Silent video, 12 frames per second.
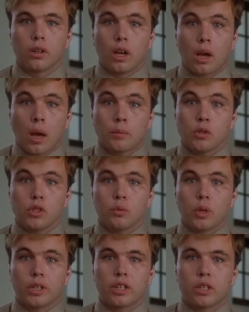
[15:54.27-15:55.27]
I- I'm using
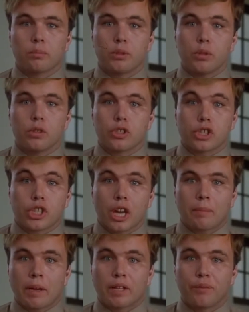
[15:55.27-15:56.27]
one of the computers to
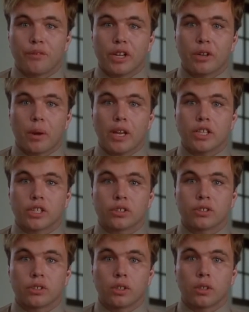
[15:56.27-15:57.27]
check my
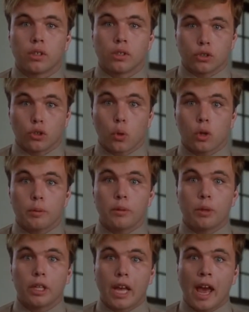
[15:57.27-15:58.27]
configurations, so it'll be
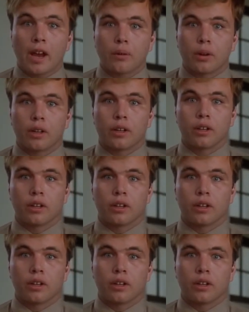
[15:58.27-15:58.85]
really accurate.